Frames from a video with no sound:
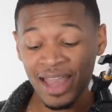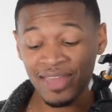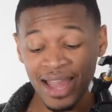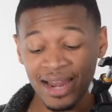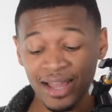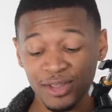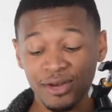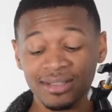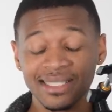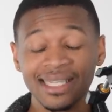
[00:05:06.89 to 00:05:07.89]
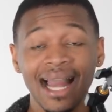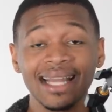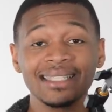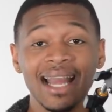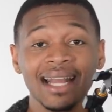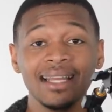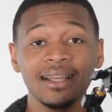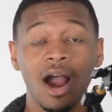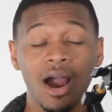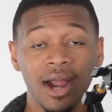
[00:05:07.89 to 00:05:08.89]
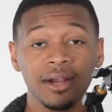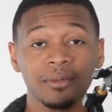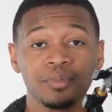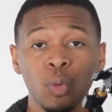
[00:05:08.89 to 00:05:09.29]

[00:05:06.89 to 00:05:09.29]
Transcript: that, you know, T.I. and Tiny are.